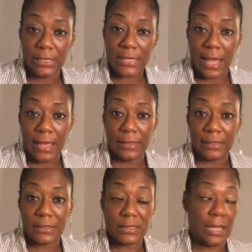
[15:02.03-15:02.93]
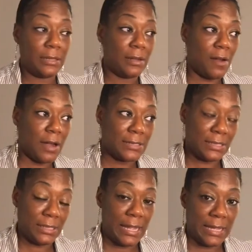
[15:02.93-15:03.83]
tires, take the car to the
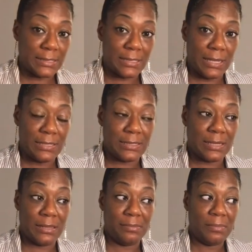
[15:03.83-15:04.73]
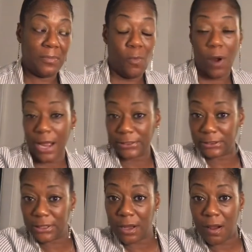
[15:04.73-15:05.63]
gas station, wash the
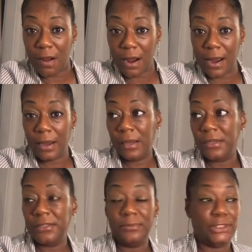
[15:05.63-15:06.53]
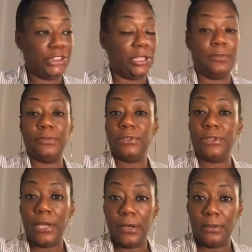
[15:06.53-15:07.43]
car, shovel
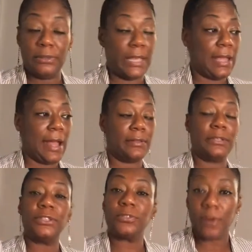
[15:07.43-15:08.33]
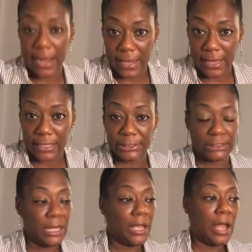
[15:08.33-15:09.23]
snow, take out the trash.
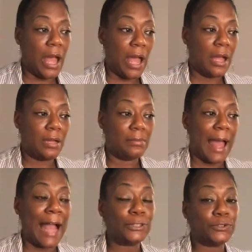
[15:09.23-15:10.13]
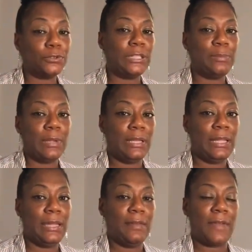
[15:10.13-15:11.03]
I truly
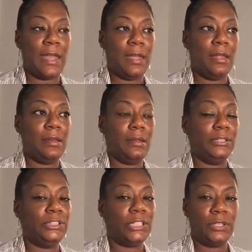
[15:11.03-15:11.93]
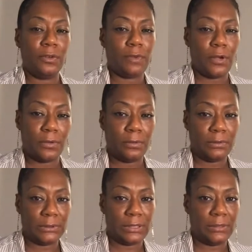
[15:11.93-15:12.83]
believe in gender roles,
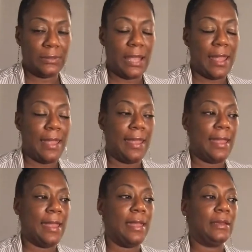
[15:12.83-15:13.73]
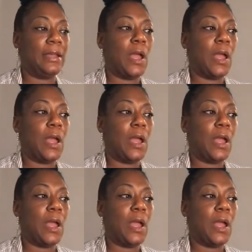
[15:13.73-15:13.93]
and